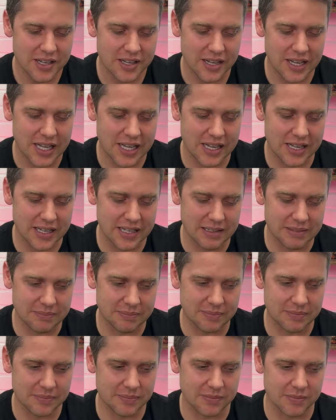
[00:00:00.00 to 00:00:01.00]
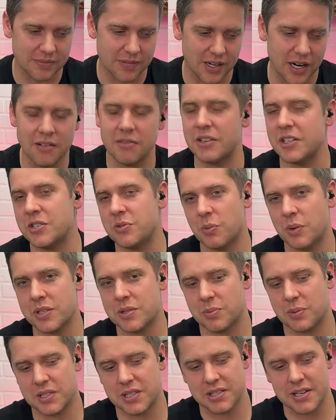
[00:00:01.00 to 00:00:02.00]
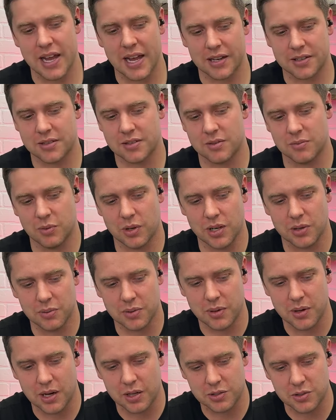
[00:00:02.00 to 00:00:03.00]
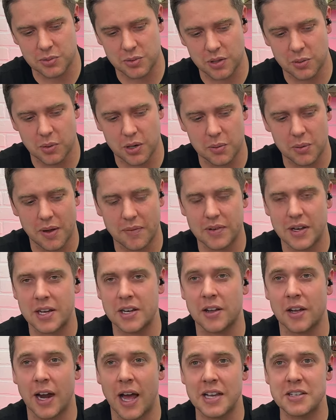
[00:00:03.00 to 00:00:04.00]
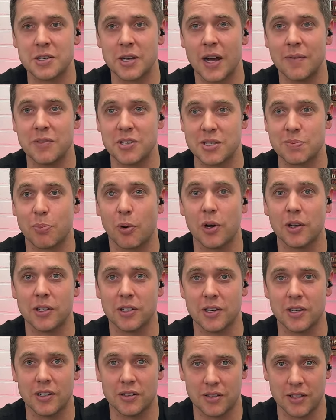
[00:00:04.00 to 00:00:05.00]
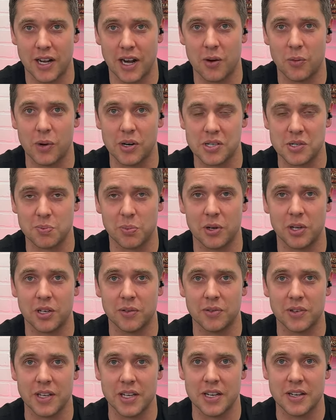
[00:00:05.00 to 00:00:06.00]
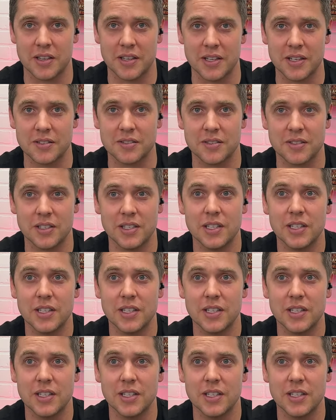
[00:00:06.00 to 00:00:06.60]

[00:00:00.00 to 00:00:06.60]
Um, all right, Ridge, what's what's next? What do we, what else do we what do we have to end on? I still have the spoiler that I want to spoil for the end of this.